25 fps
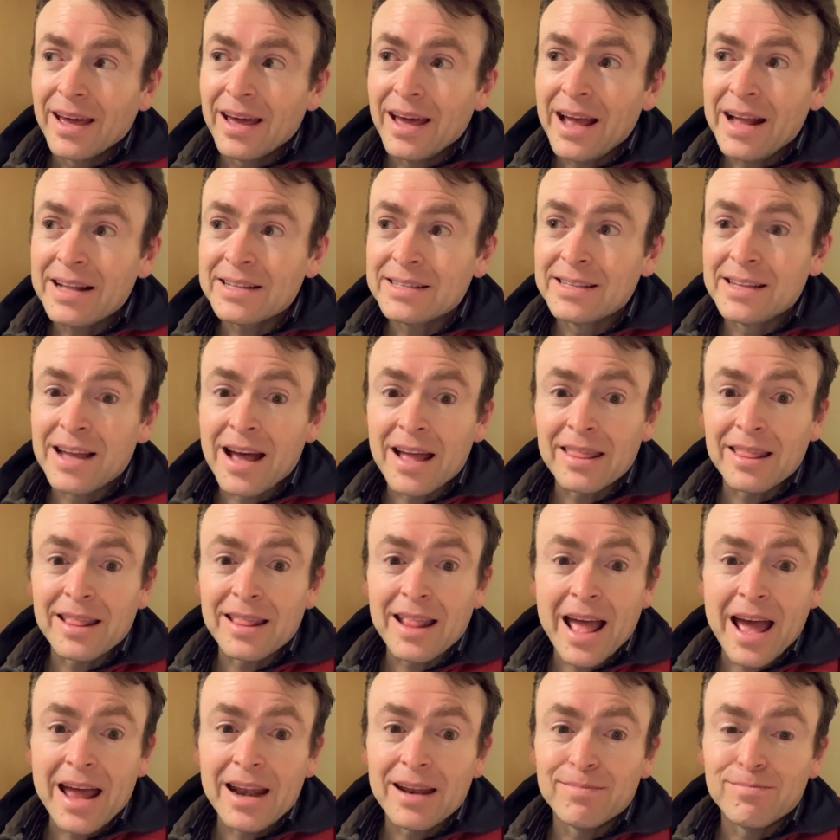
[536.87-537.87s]
It's not
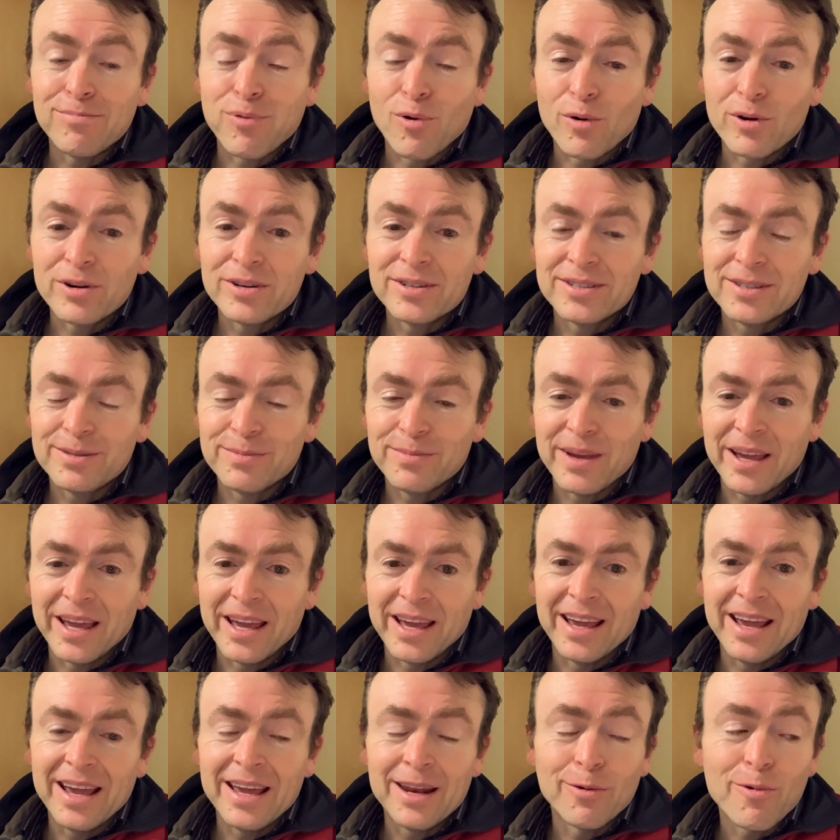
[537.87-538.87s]
that important to
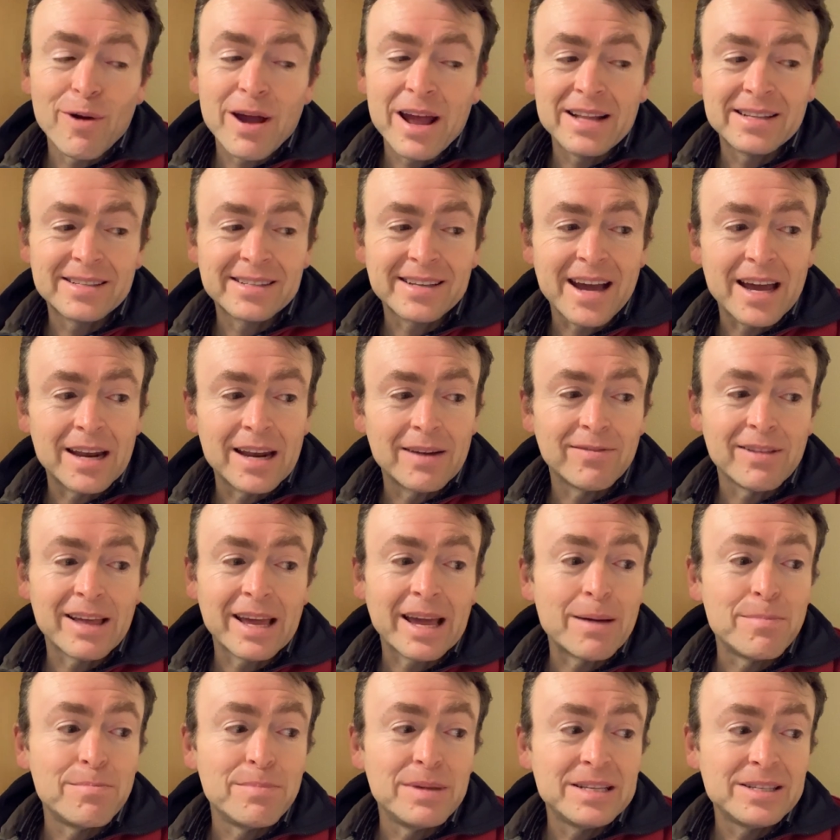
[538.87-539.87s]
me. In a way, it's kind of
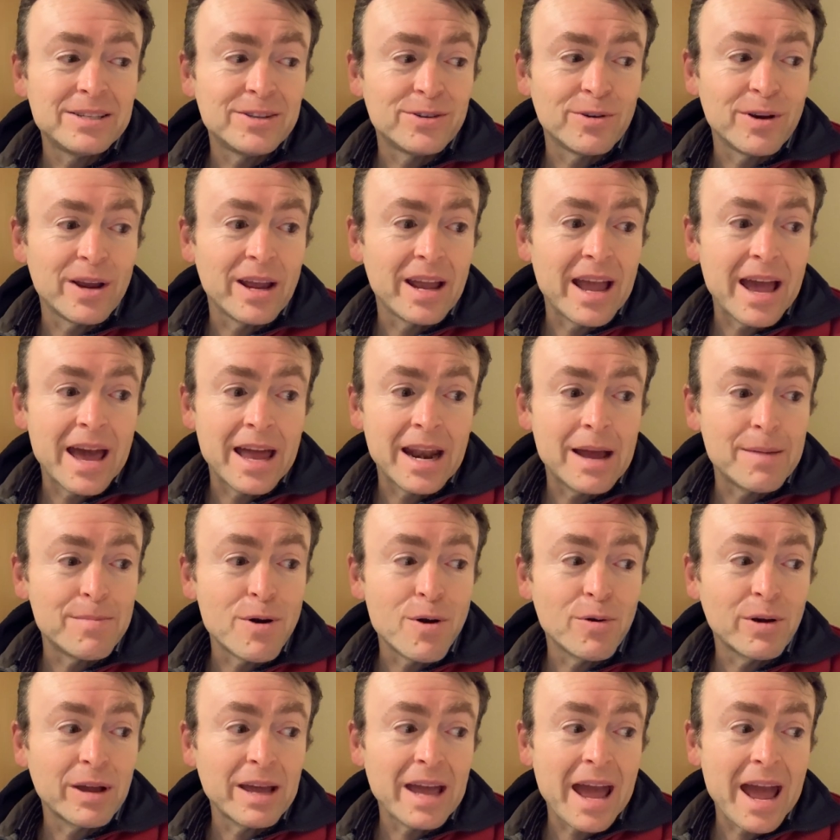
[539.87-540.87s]
like a mystery, and I'm
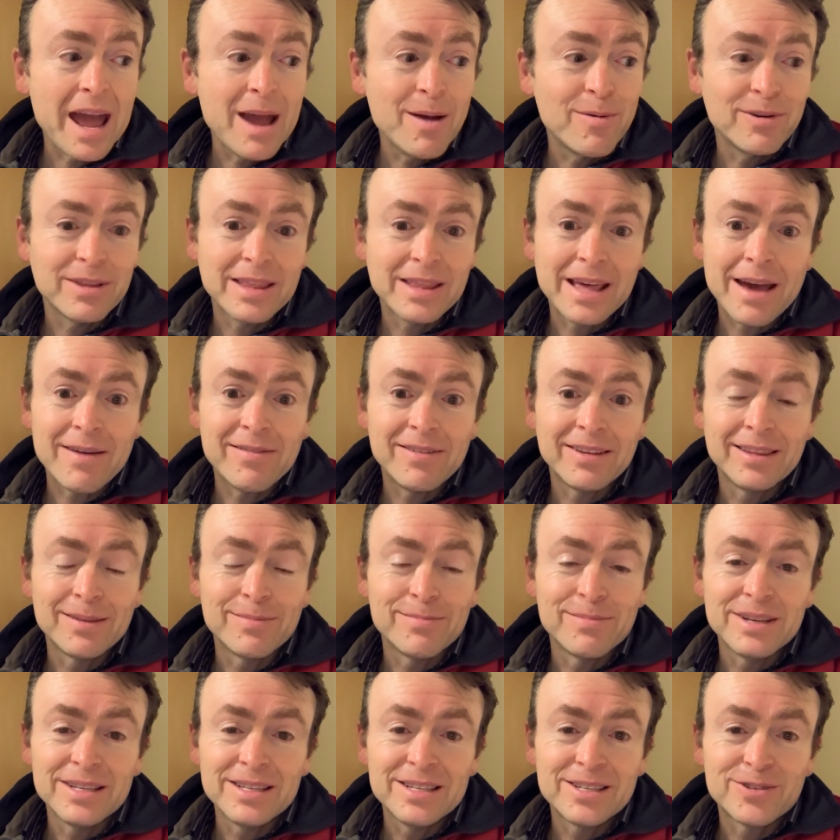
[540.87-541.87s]
okay with having the
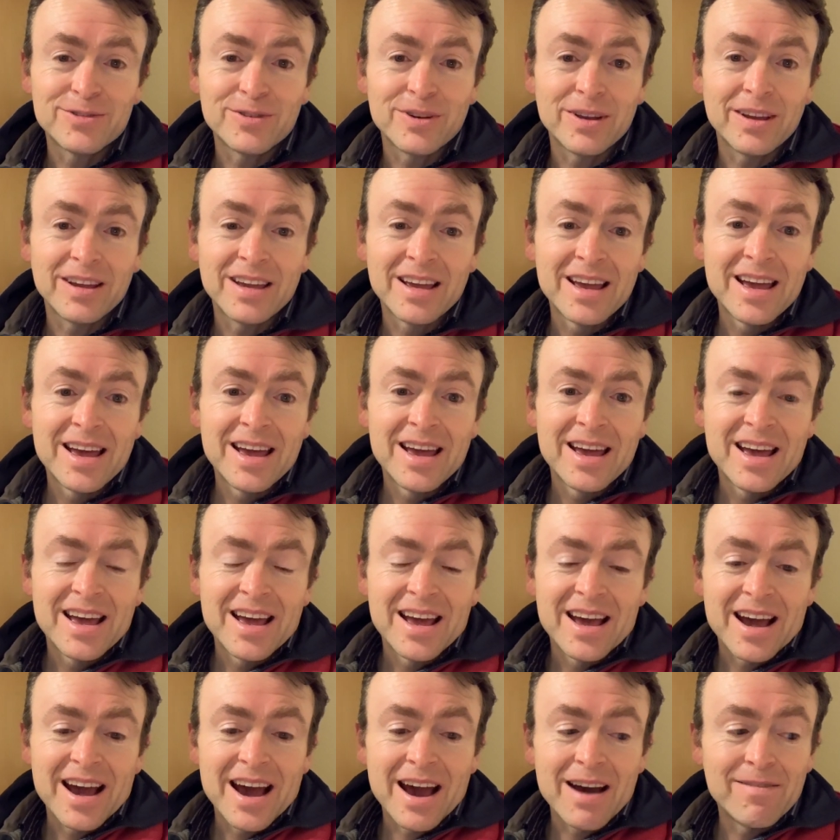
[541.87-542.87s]
mystery
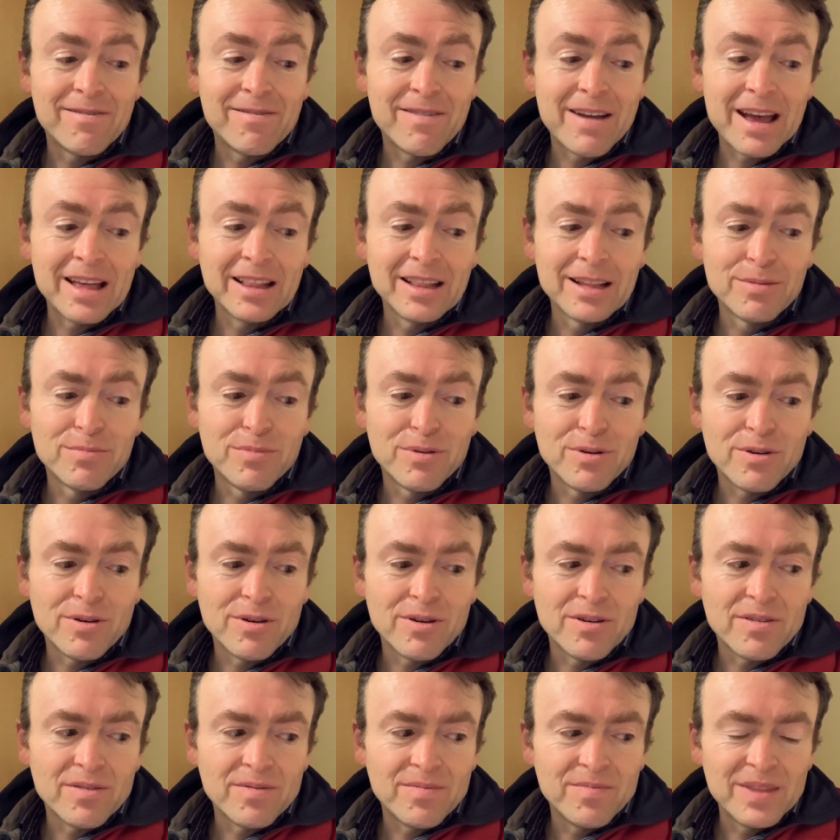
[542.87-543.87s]

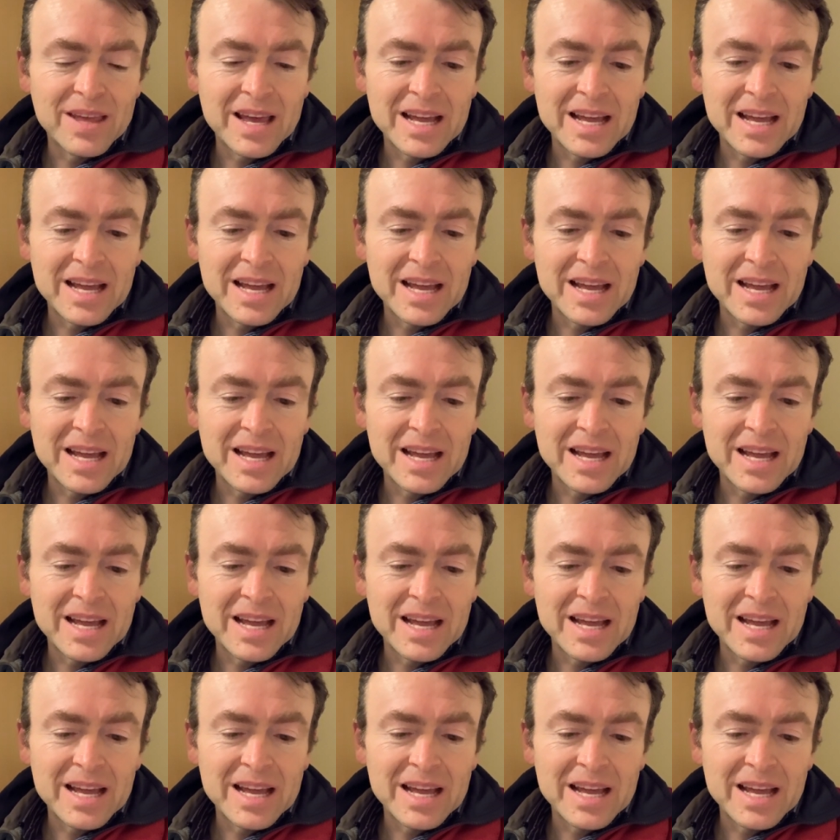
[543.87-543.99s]
available.